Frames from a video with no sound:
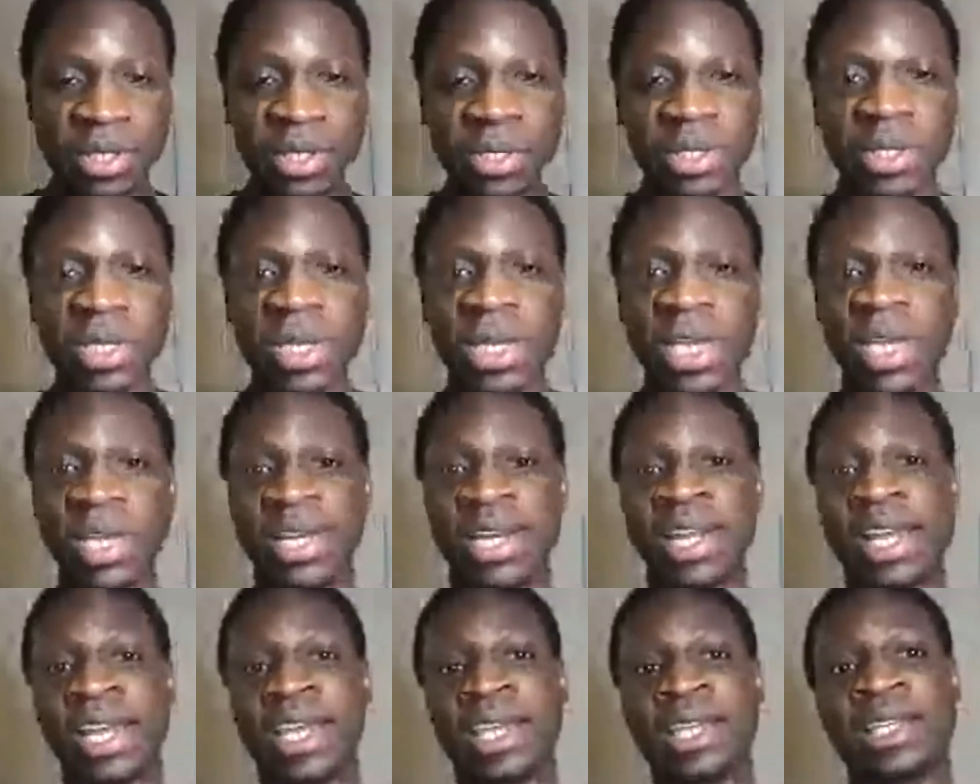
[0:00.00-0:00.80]
And
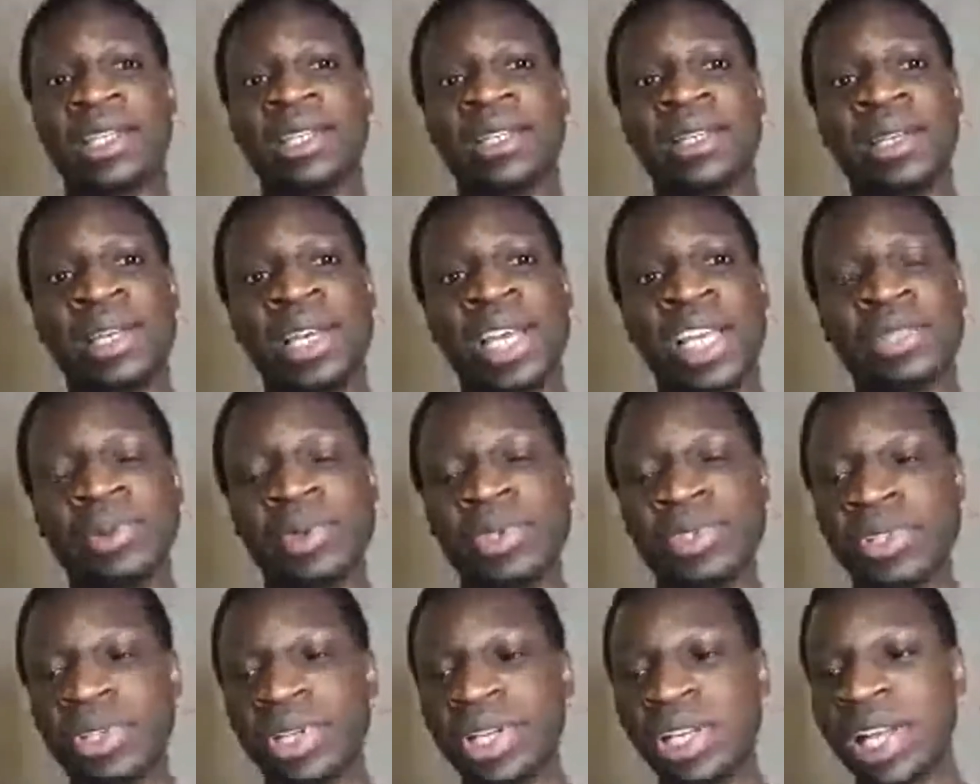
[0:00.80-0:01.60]
like
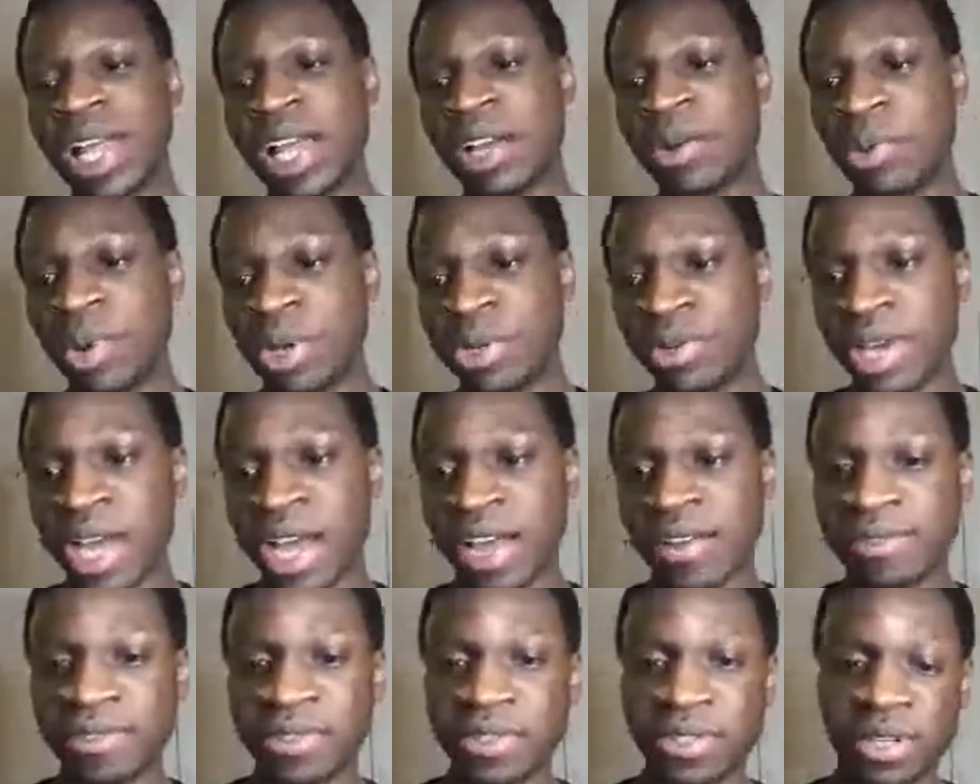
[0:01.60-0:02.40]
especially like when you
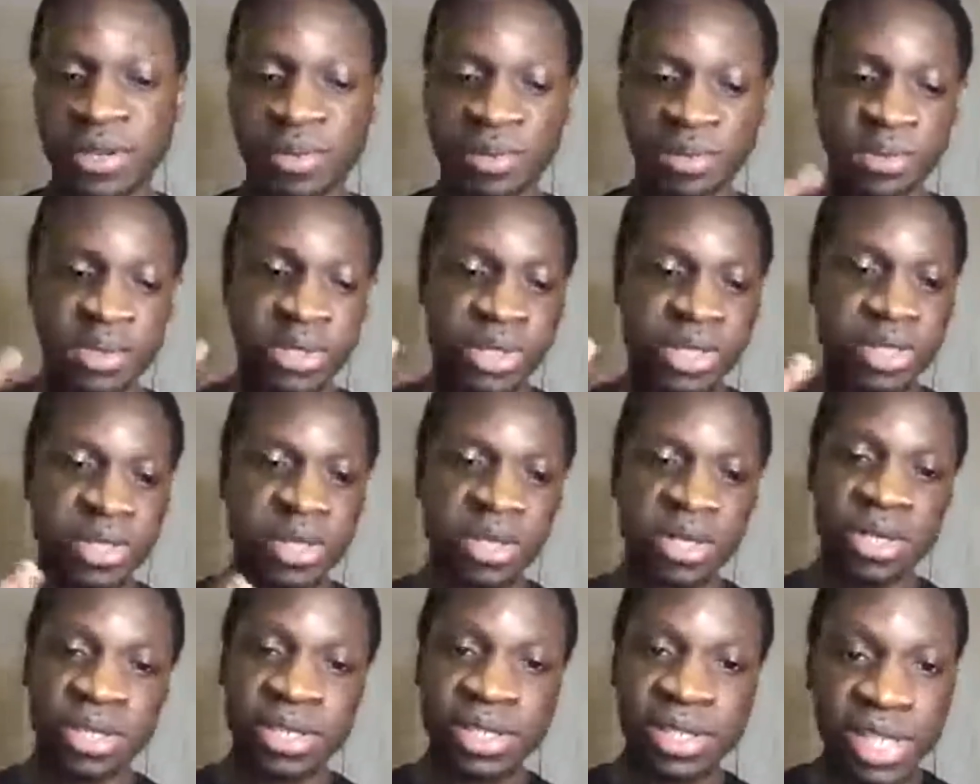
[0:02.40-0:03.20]
have some
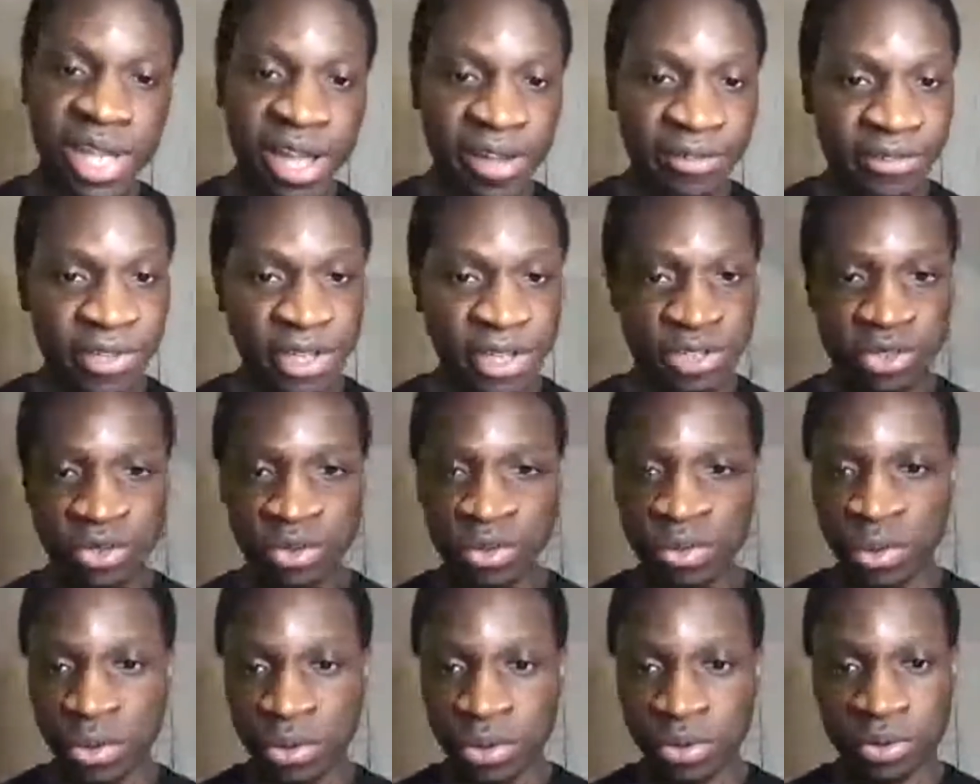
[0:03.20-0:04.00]
stuff that you
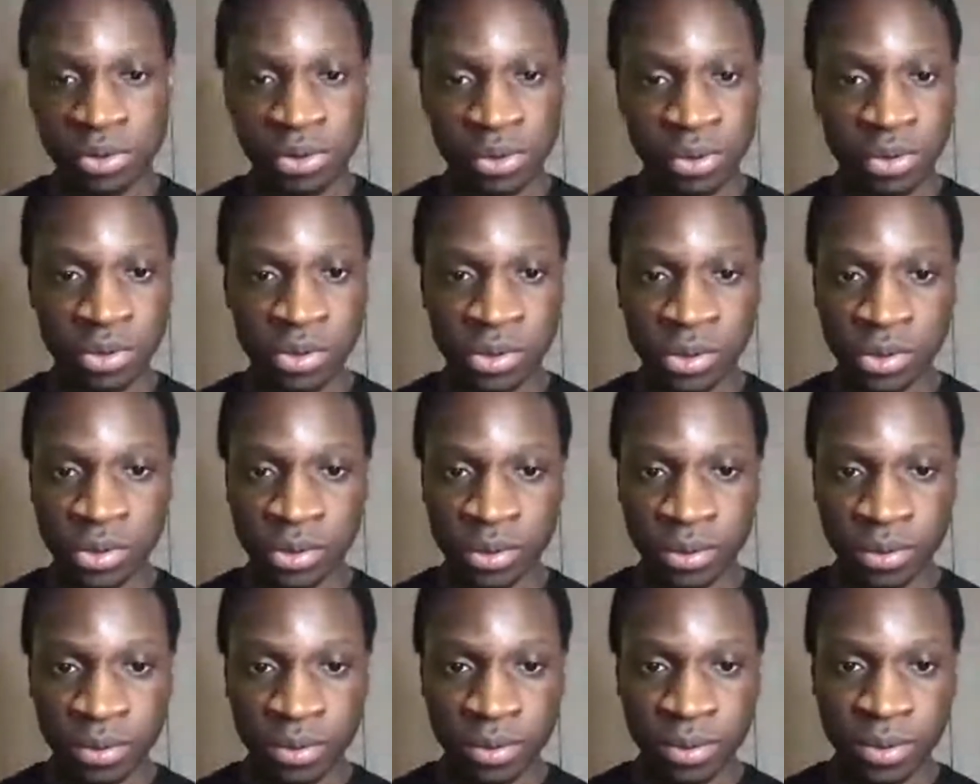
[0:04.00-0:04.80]
want to
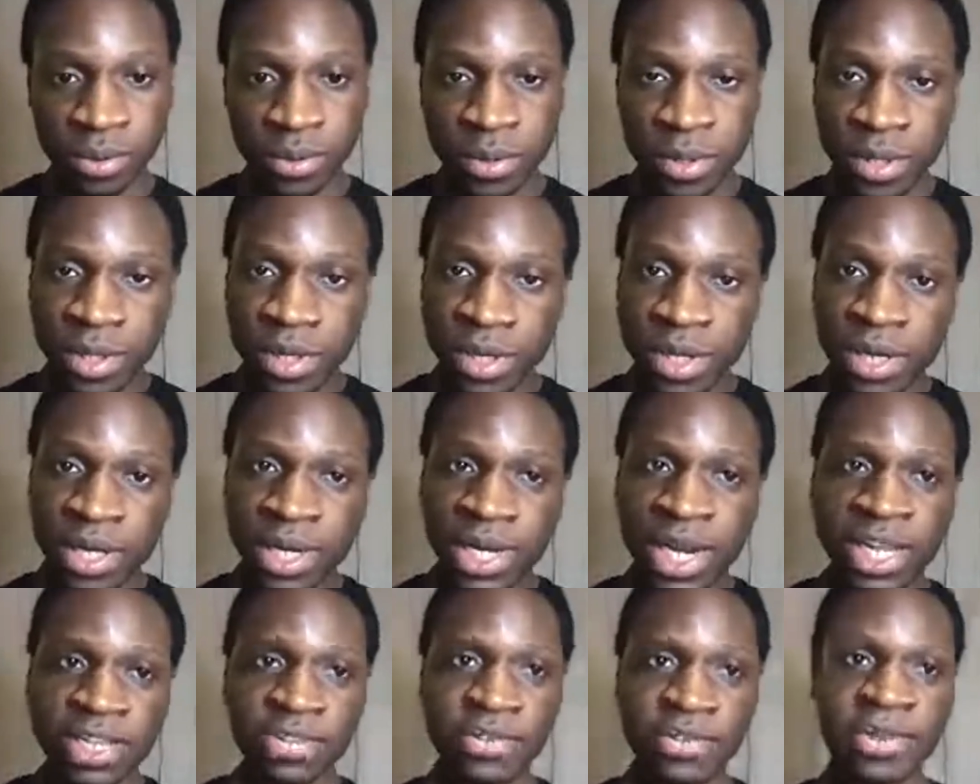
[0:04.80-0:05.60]
do,
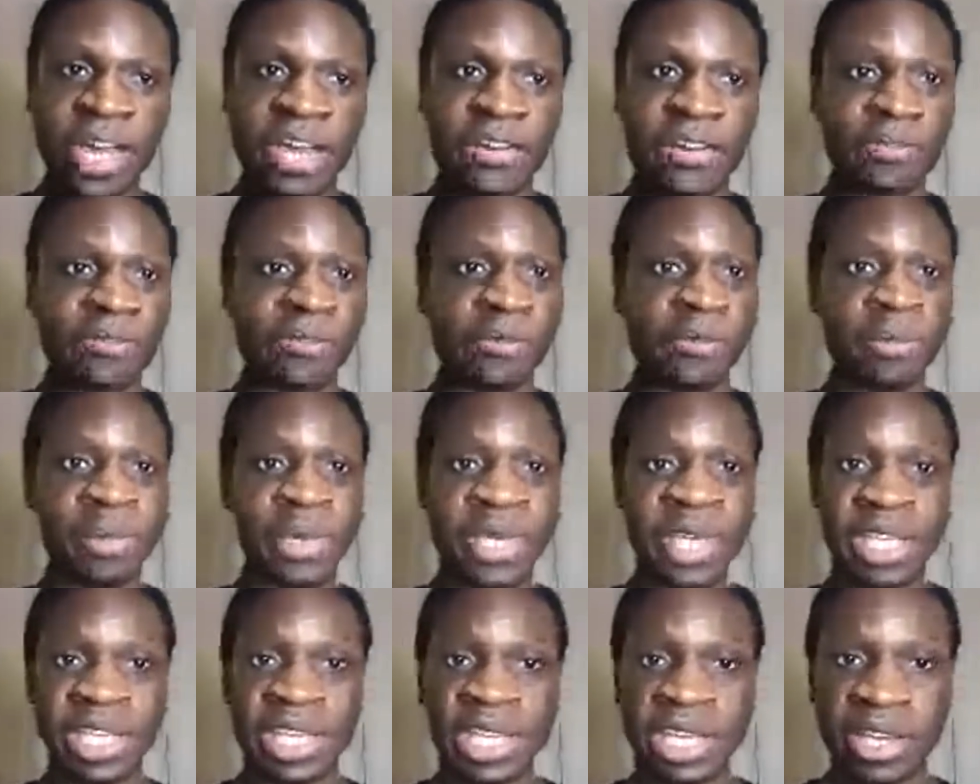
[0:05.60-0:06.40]
like you have to
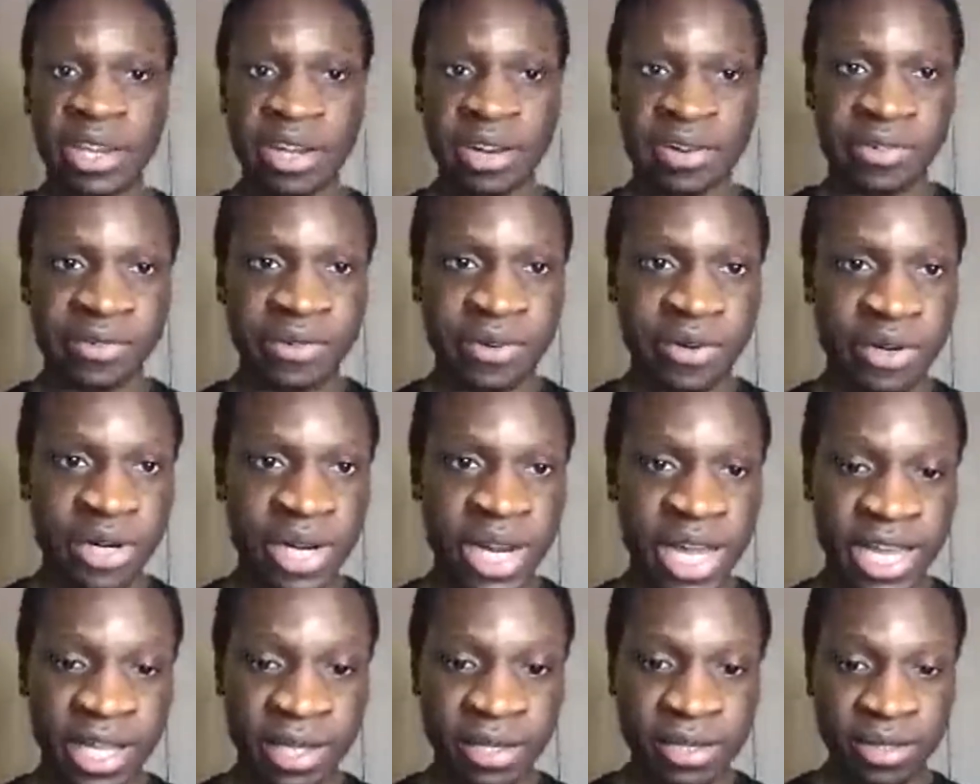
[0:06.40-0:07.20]
be here for
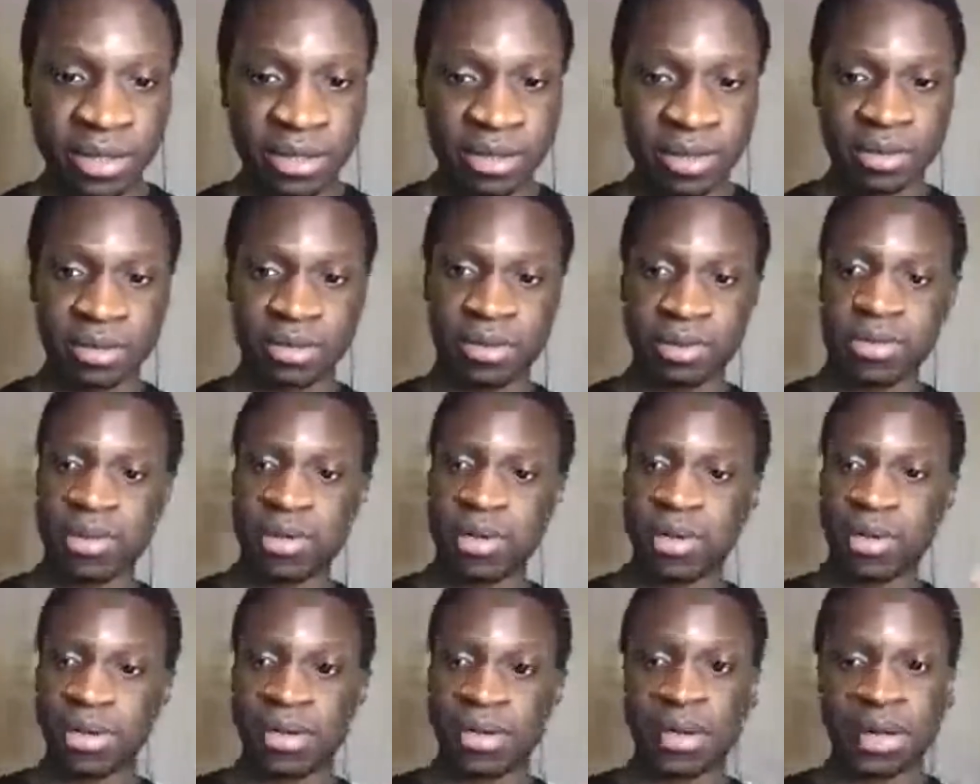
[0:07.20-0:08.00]
like
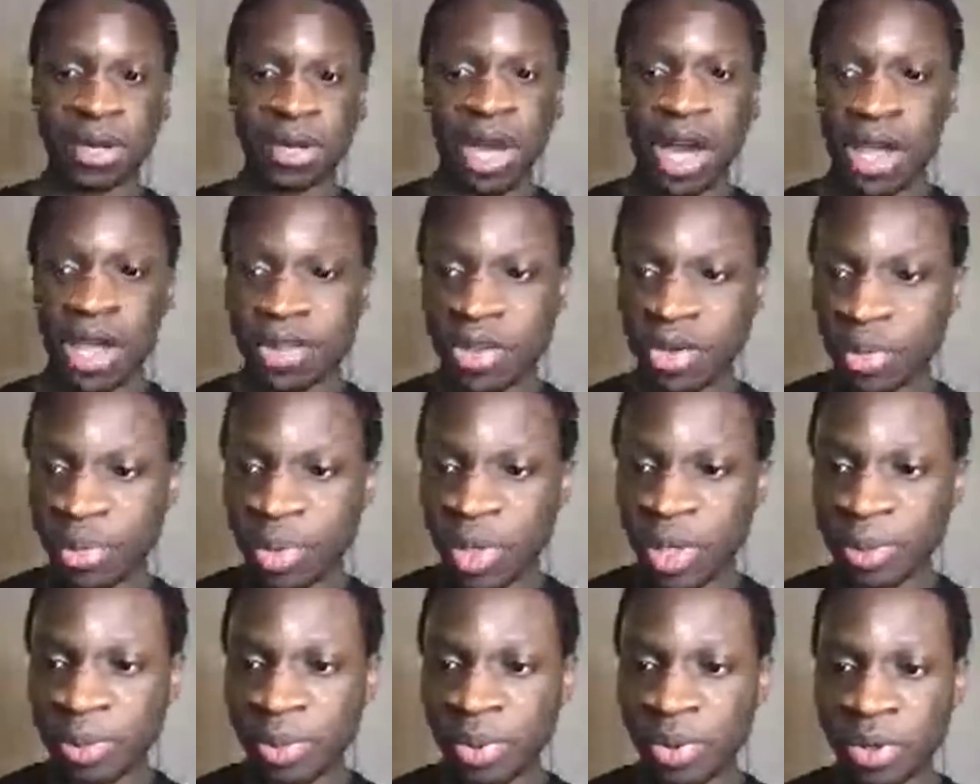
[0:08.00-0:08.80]
other
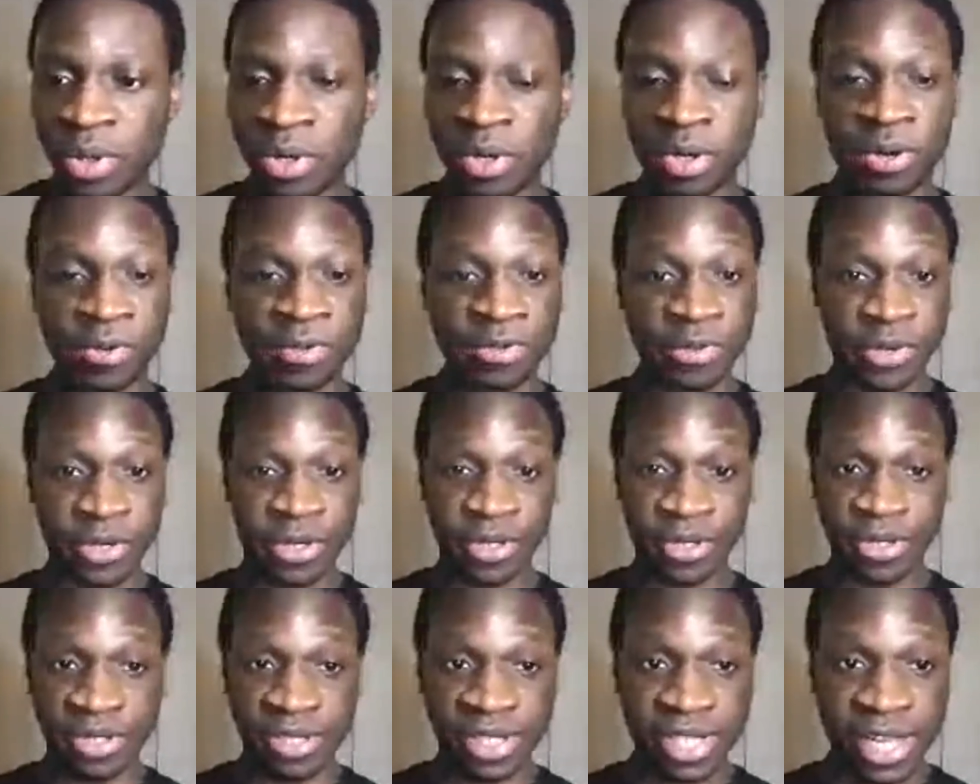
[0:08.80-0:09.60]
people or for
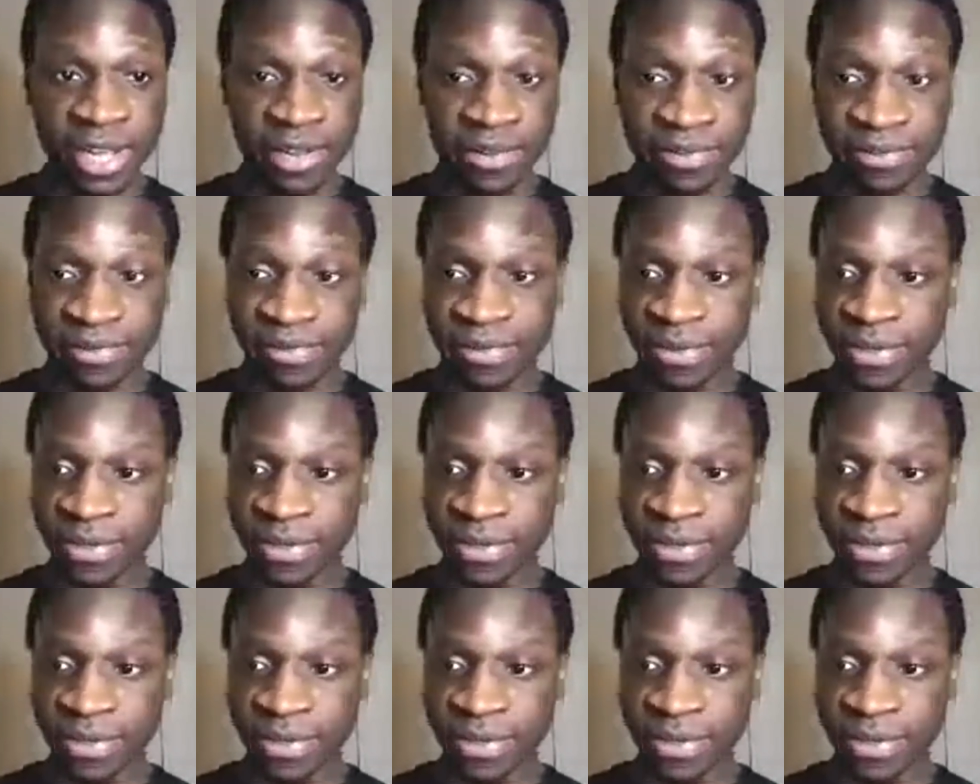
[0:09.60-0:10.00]
yourself.